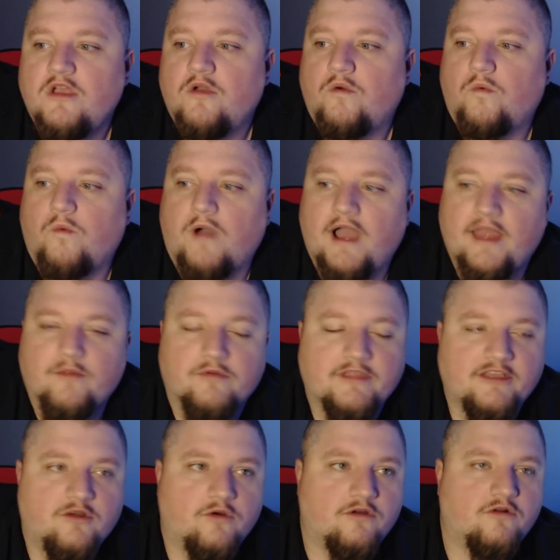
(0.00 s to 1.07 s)
Why were they
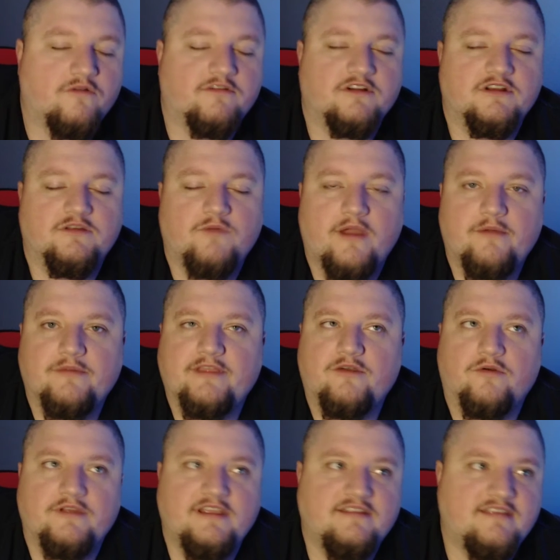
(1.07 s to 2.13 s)
going
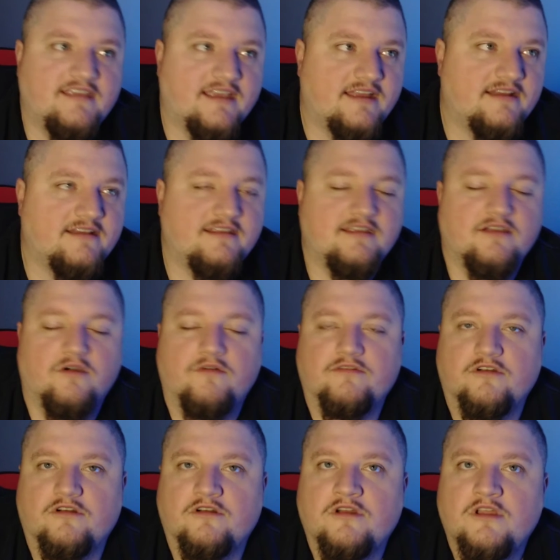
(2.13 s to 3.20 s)
ETN
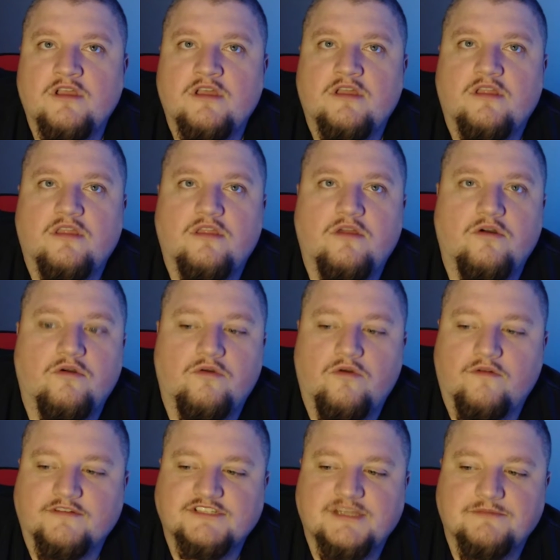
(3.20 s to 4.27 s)
over
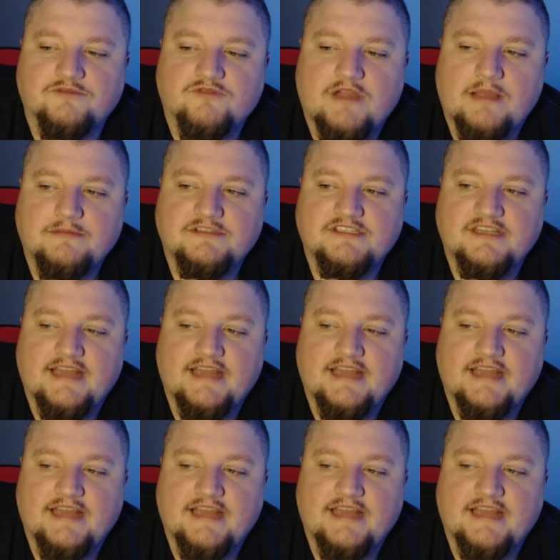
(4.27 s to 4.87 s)
James Robinson?